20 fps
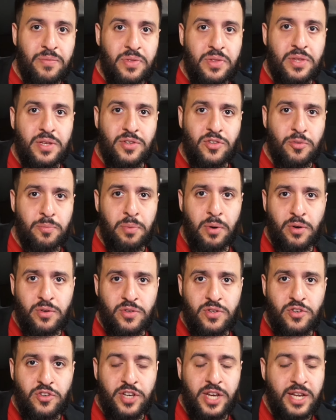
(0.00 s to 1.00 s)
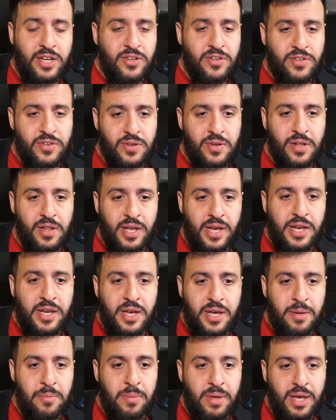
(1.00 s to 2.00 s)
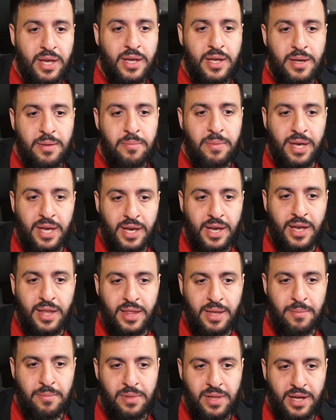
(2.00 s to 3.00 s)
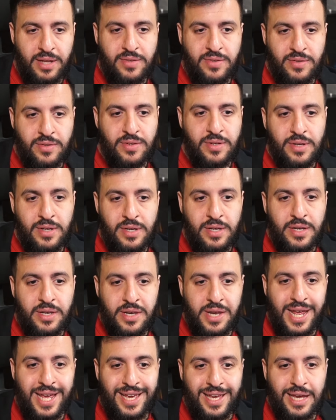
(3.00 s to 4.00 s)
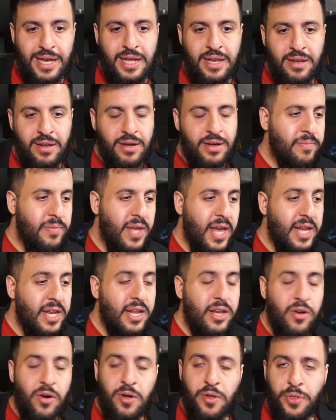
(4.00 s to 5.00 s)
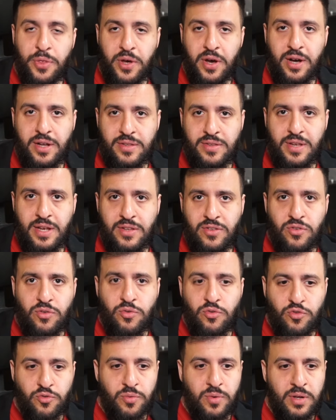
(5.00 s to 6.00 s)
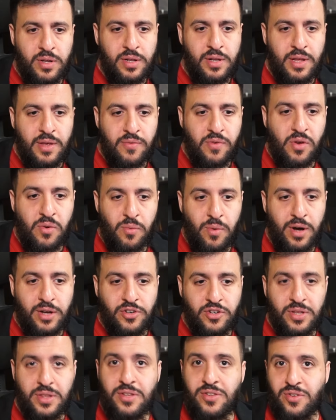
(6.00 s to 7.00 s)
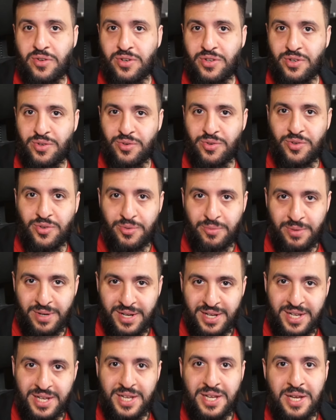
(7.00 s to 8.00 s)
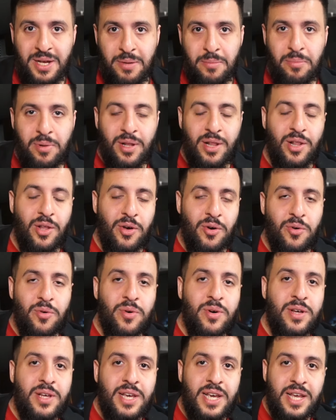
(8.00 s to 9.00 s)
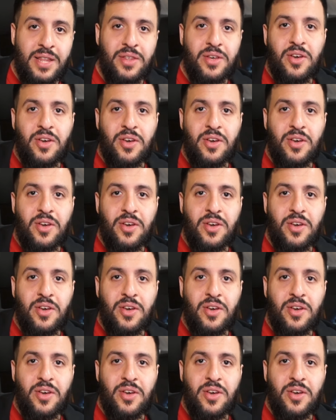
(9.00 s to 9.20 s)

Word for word: the supposed changes to Elena and Mika, making them less naked? And in all thoughts, as usual, if you're watching this on YouTube, below in the